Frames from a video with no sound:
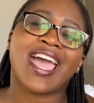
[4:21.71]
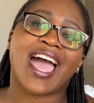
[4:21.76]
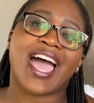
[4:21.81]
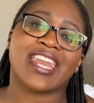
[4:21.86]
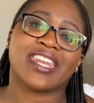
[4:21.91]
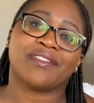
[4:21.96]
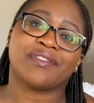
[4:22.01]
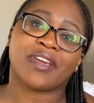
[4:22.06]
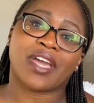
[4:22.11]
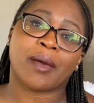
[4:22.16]

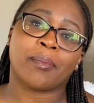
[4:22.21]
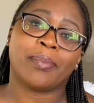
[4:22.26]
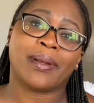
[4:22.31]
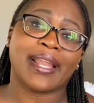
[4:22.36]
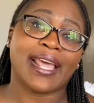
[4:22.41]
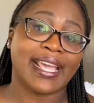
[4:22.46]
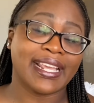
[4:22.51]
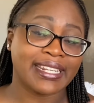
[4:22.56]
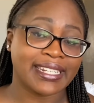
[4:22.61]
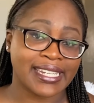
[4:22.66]
And if you're
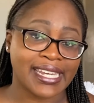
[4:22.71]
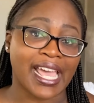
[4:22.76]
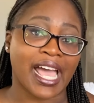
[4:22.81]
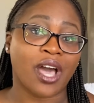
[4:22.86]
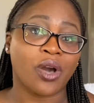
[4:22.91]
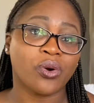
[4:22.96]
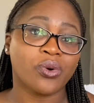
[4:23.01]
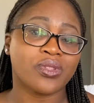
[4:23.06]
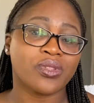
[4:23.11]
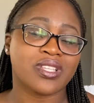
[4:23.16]
applying
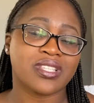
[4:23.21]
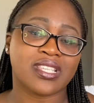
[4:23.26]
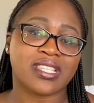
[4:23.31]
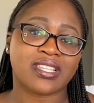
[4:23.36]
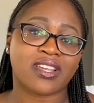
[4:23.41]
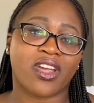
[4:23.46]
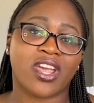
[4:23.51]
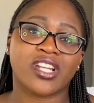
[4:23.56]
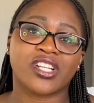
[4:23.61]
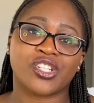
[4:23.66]
now, this is
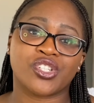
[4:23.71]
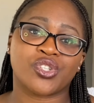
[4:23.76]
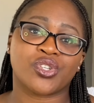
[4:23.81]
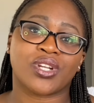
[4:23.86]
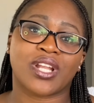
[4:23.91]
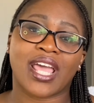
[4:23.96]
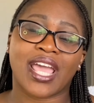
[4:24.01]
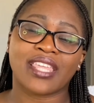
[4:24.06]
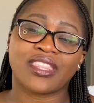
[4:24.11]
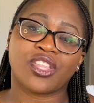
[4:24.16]
currently
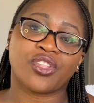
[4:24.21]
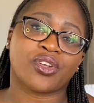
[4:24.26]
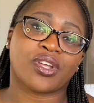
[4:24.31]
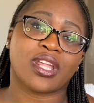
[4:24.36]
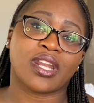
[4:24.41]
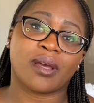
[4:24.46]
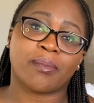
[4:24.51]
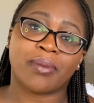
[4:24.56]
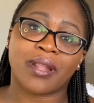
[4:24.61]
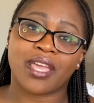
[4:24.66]
July, then you
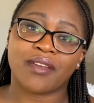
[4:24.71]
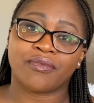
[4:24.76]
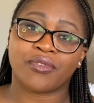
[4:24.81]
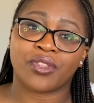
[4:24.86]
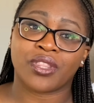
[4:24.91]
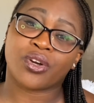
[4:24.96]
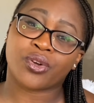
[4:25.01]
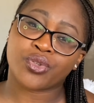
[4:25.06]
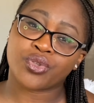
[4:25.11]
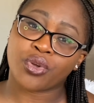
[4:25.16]
can apply for
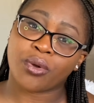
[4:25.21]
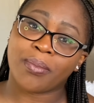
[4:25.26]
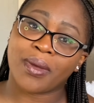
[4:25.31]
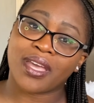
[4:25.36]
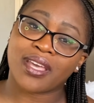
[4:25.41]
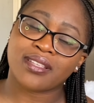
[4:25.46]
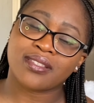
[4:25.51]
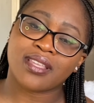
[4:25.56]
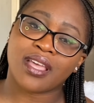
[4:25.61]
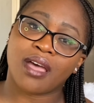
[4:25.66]
the October
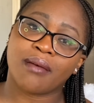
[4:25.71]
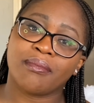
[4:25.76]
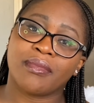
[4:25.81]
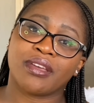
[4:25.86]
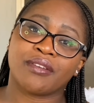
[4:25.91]
exam.